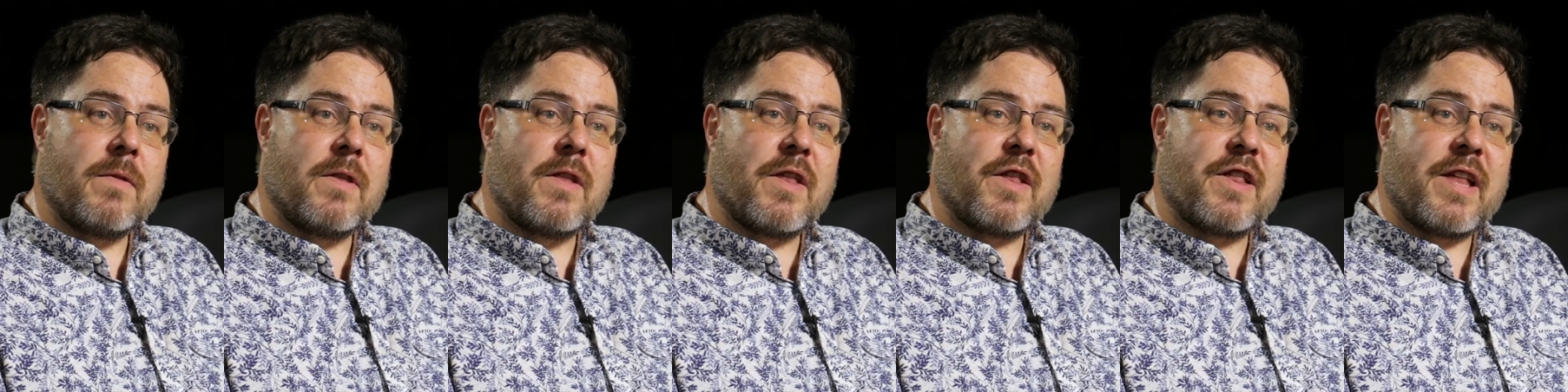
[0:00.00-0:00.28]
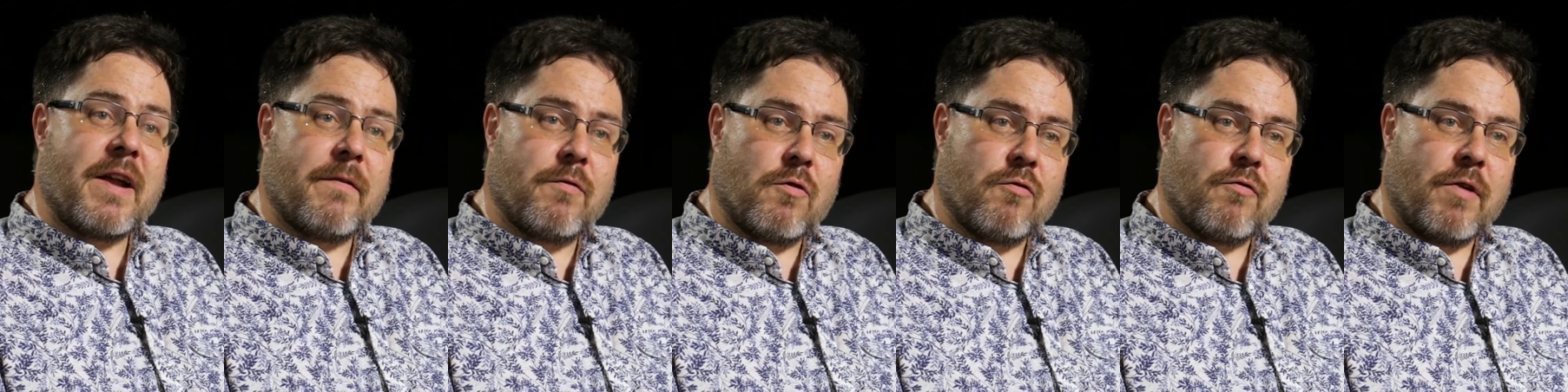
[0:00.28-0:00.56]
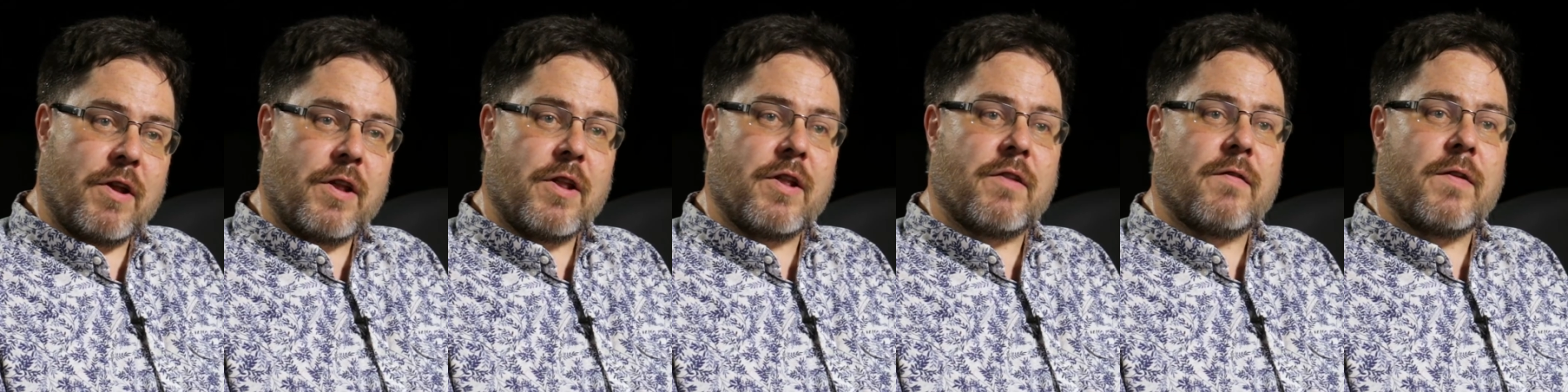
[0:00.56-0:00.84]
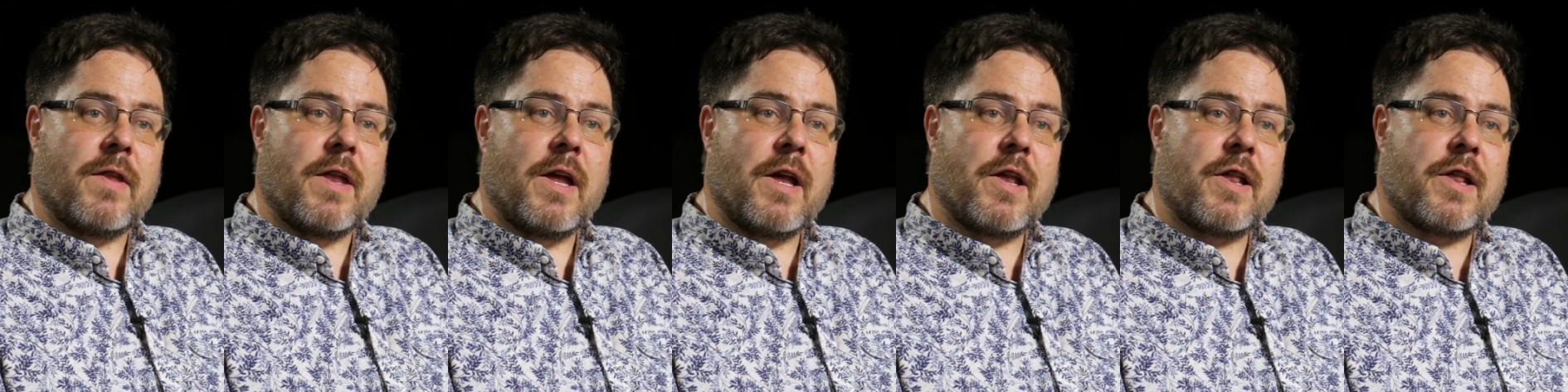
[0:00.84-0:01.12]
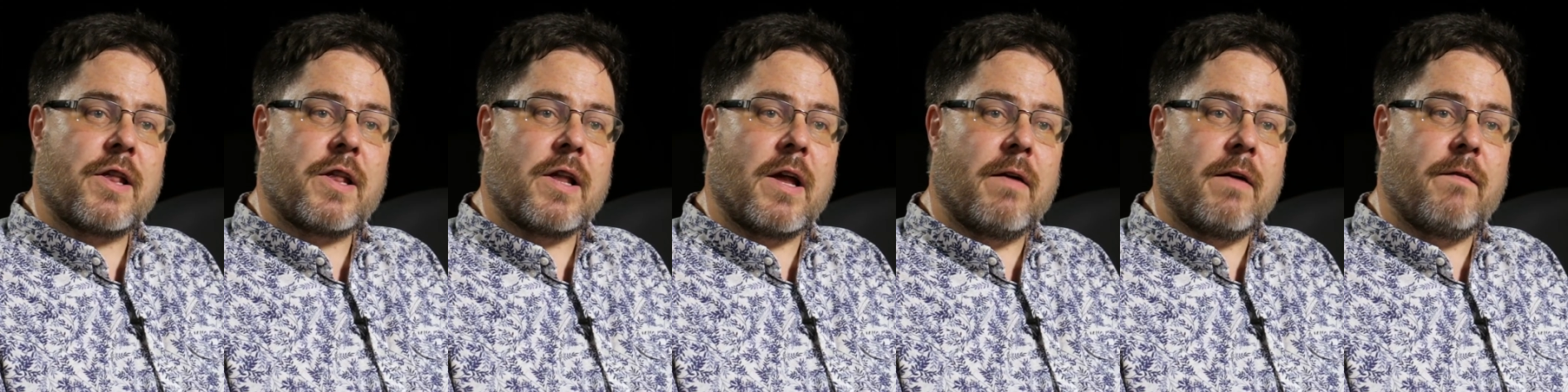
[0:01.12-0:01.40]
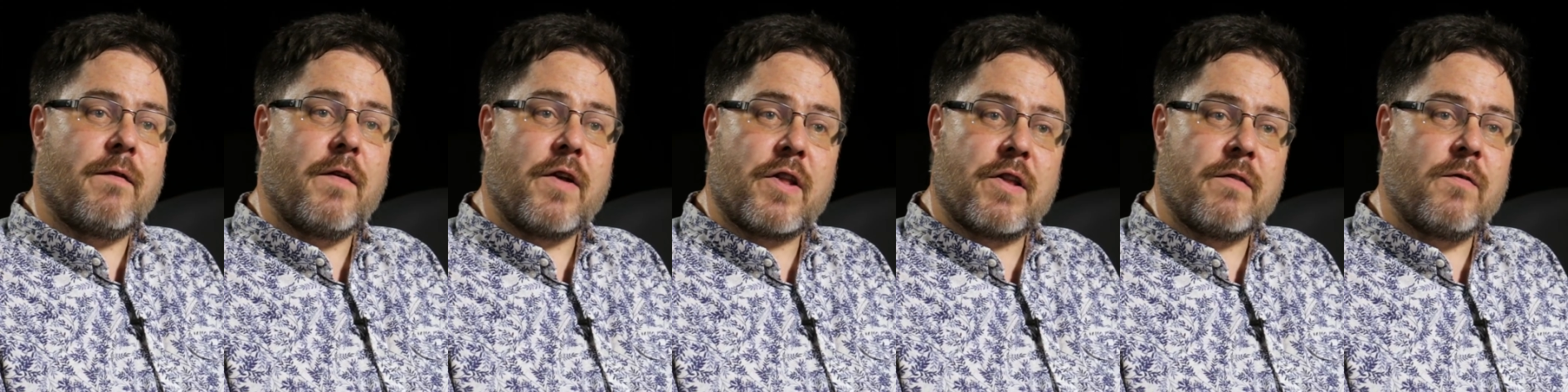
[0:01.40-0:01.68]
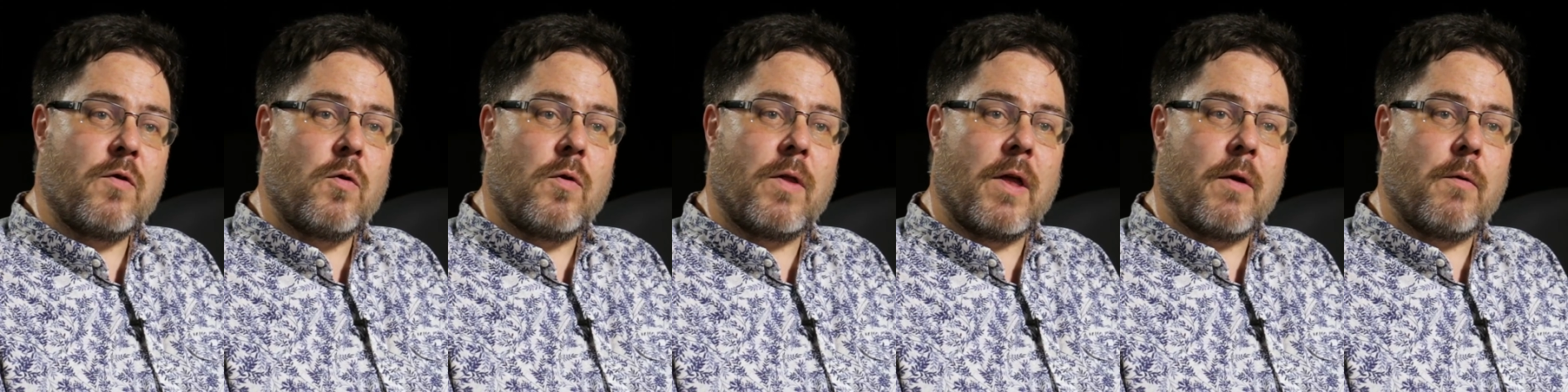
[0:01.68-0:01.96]
Several reasons for this. First of
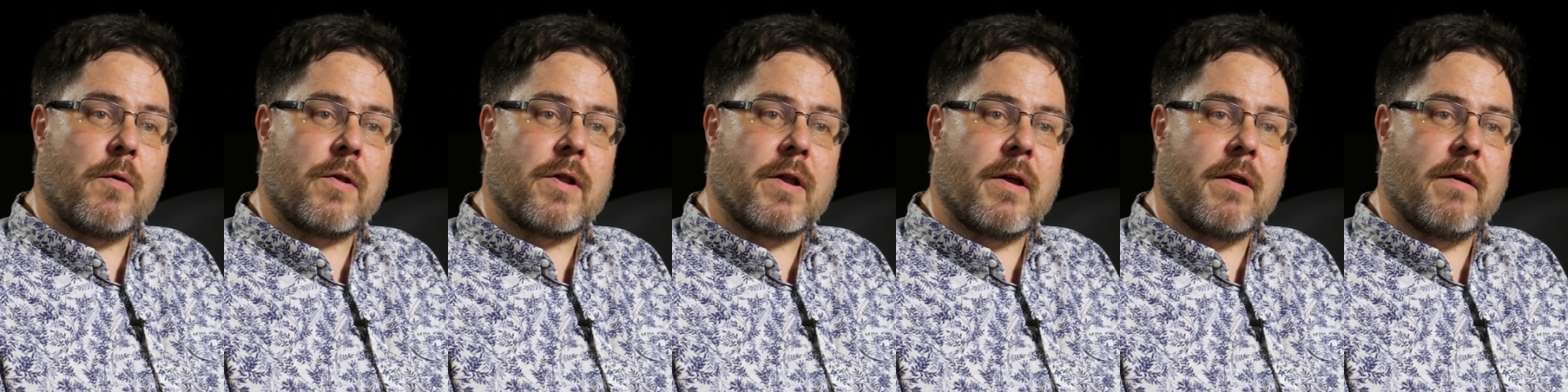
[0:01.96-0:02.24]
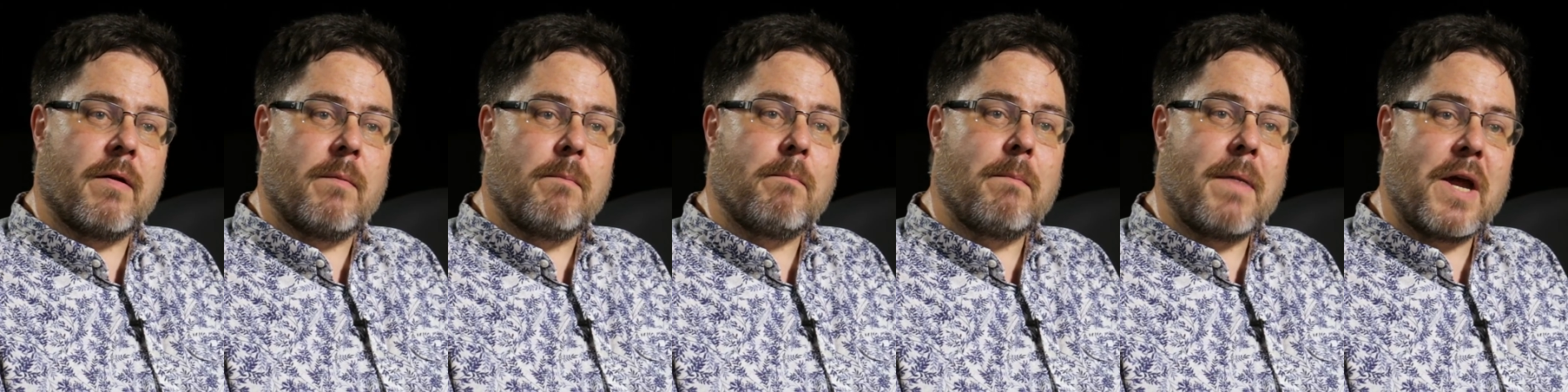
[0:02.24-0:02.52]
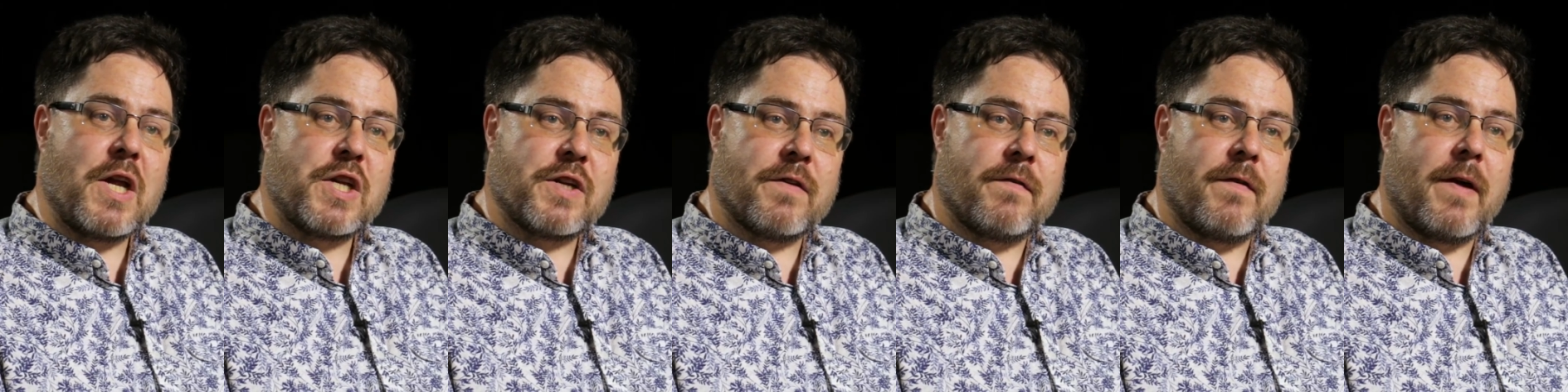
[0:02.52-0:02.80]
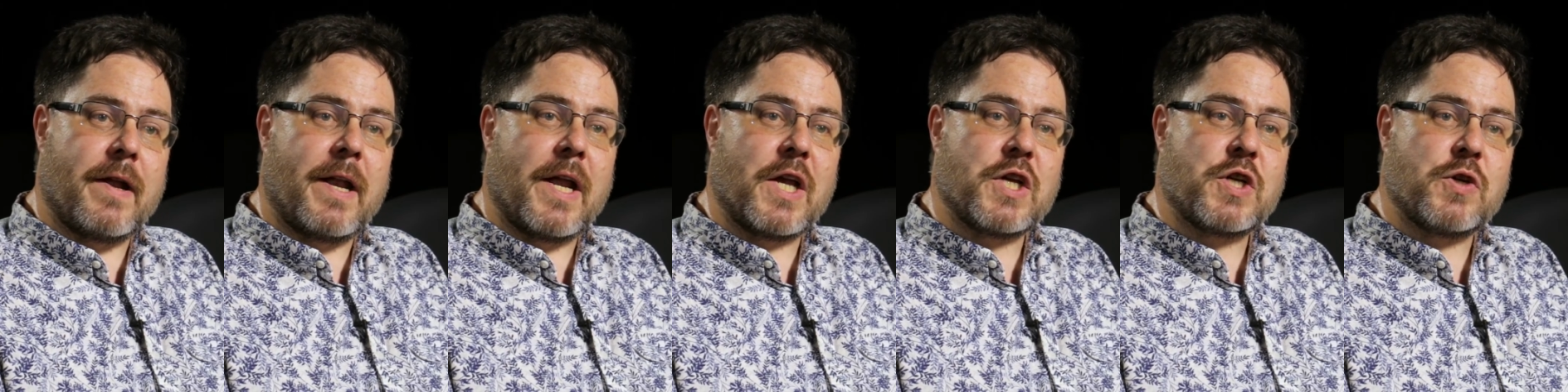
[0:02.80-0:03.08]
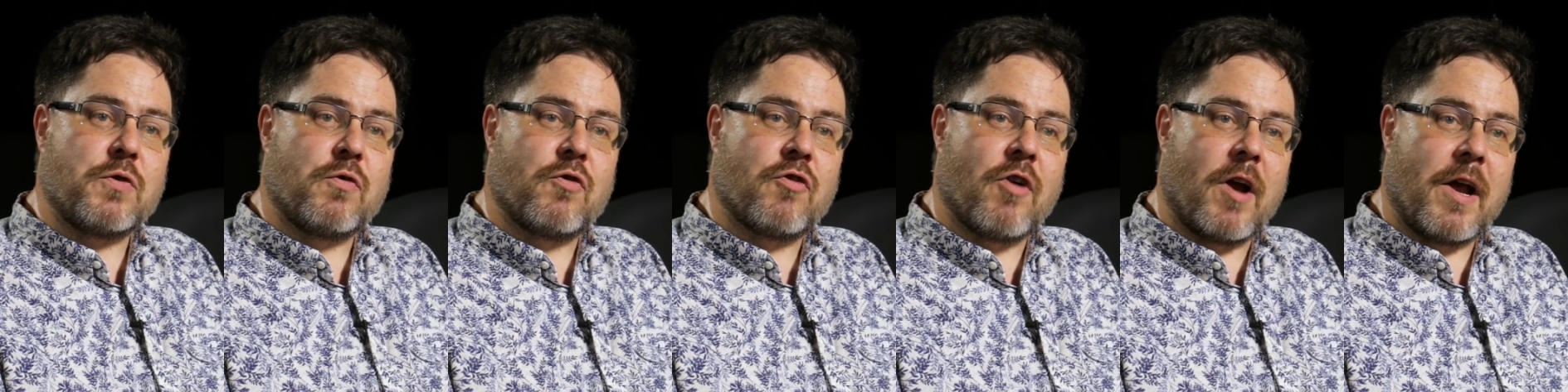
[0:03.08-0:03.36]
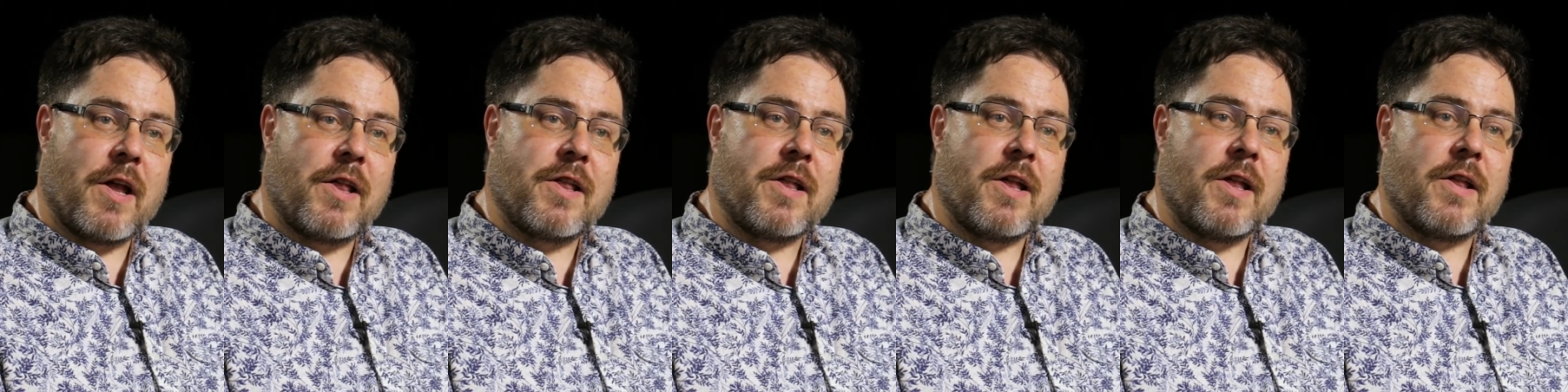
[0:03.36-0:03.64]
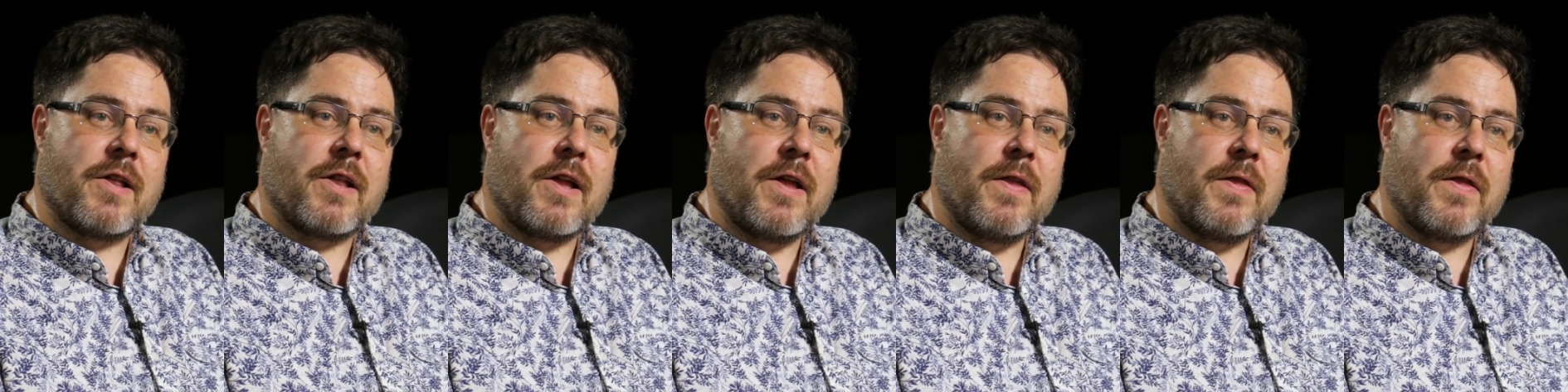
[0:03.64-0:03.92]
all, there was a major financial
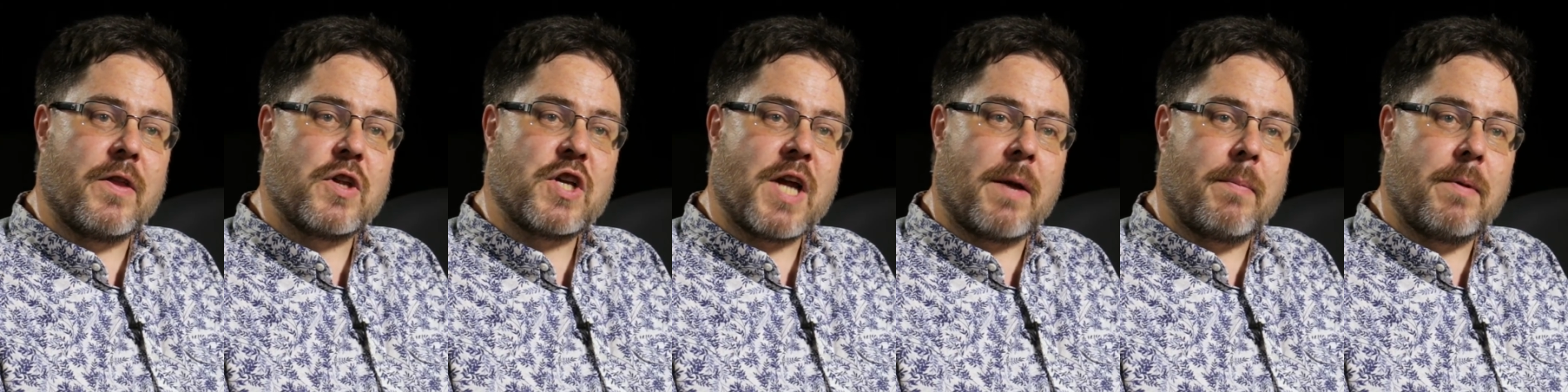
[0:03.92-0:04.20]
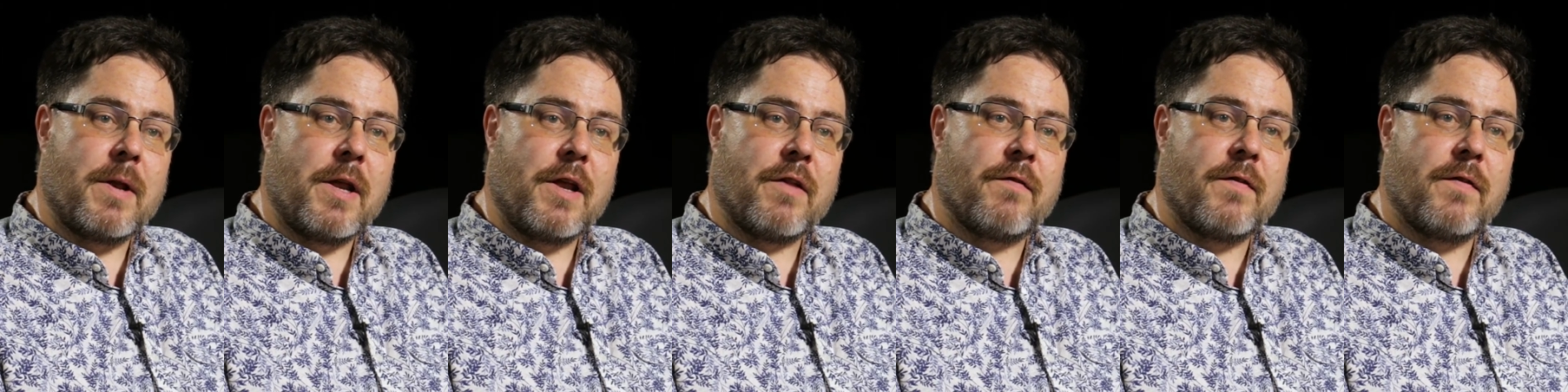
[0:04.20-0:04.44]
crisis in the Japanese